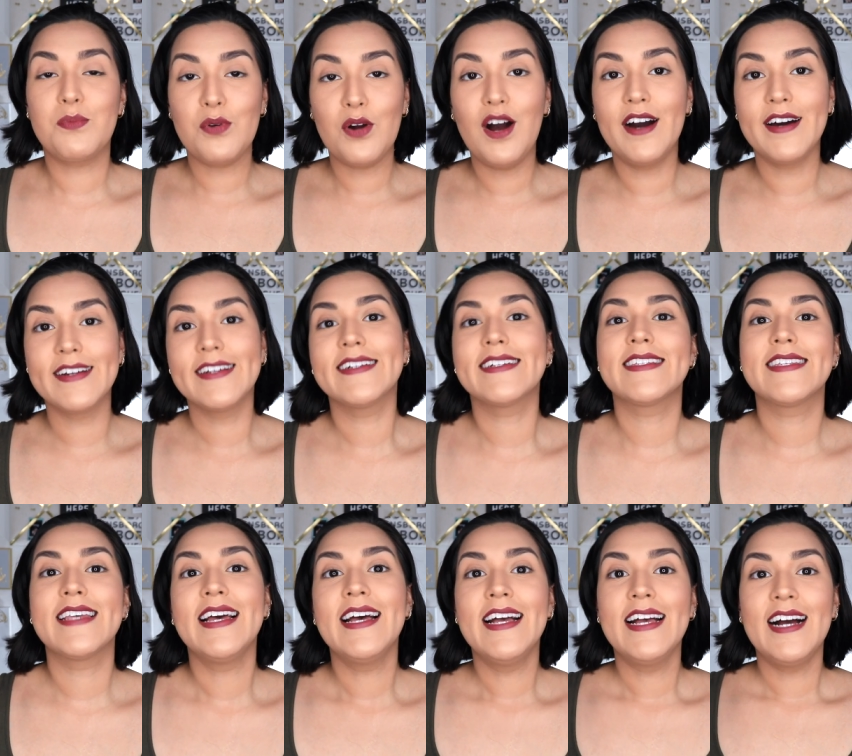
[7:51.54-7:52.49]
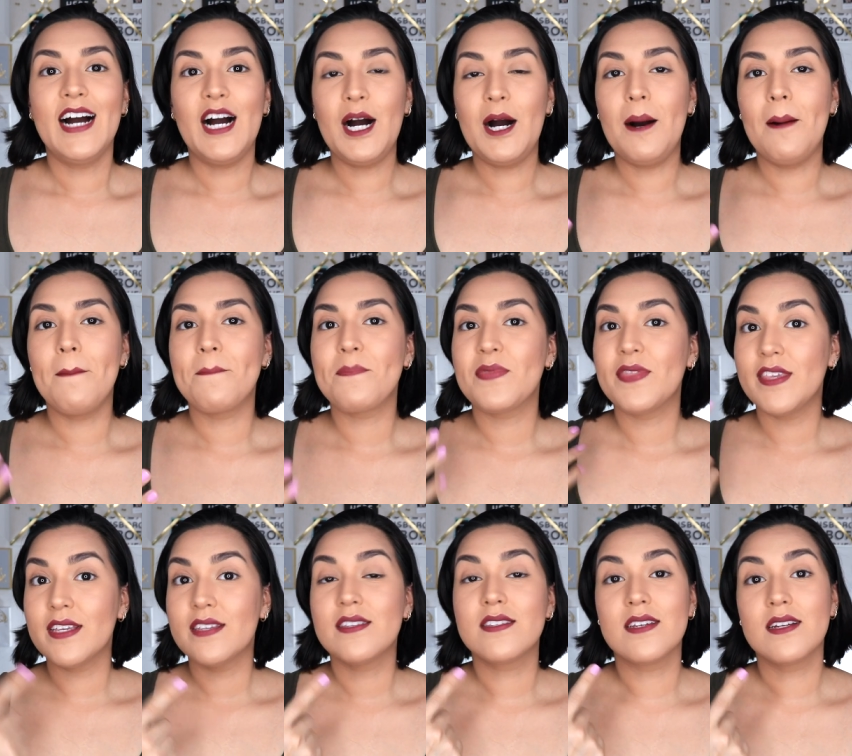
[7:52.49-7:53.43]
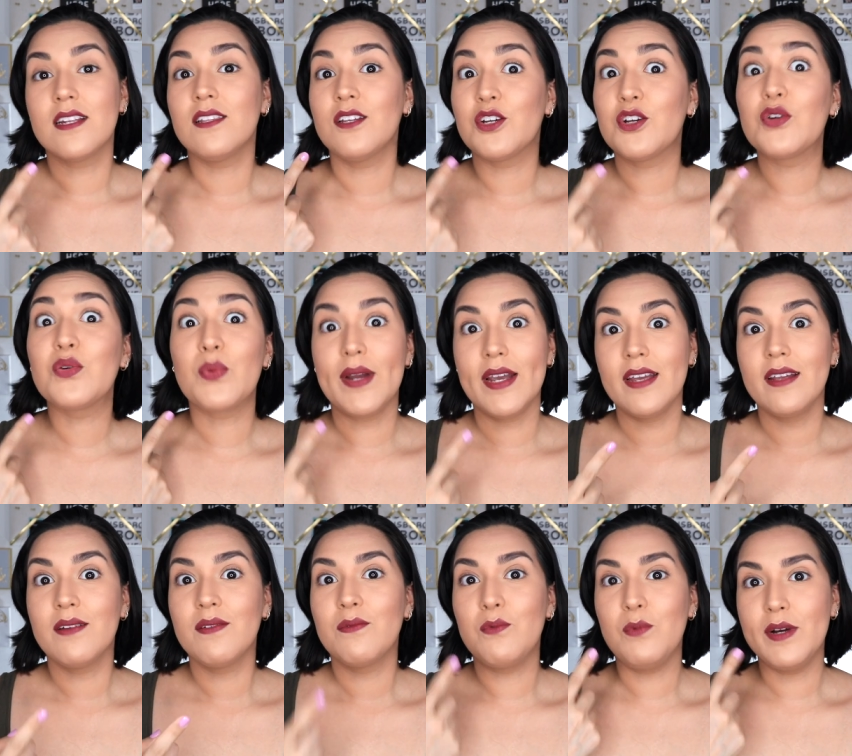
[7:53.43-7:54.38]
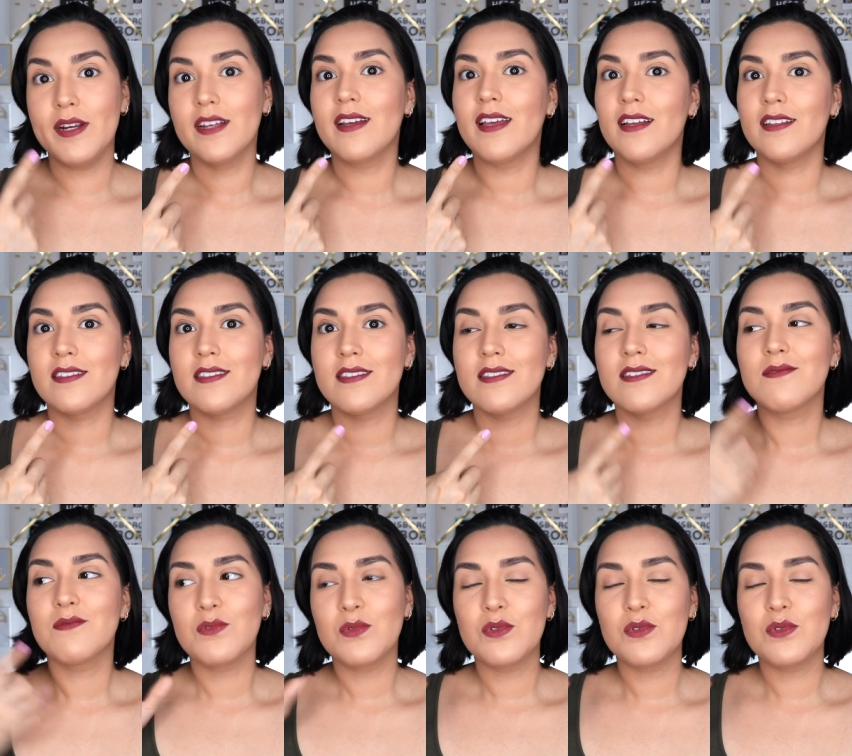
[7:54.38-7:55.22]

products, um, this is going to look great when it gets